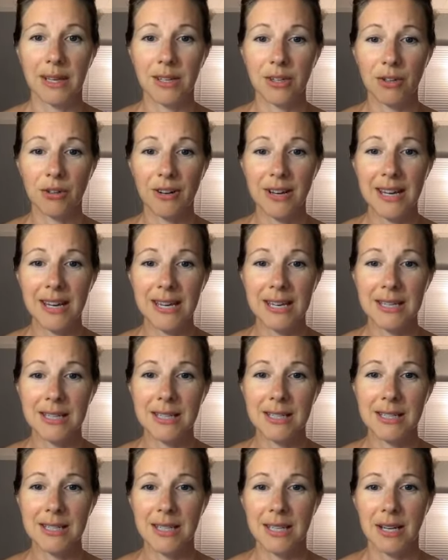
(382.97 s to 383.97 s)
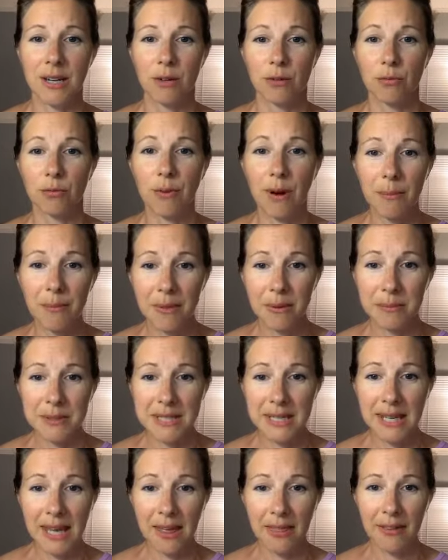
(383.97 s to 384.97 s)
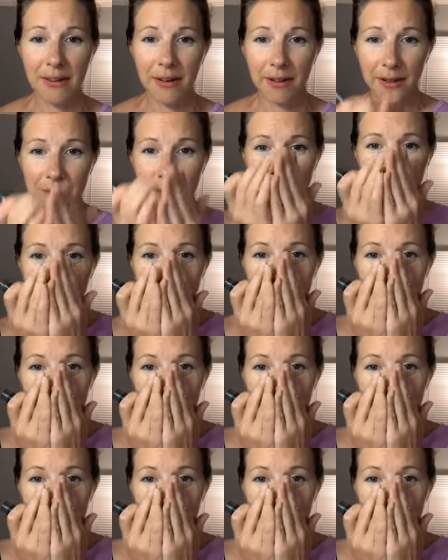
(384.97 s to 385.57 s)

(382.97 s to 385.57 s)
in your hand, rub them together,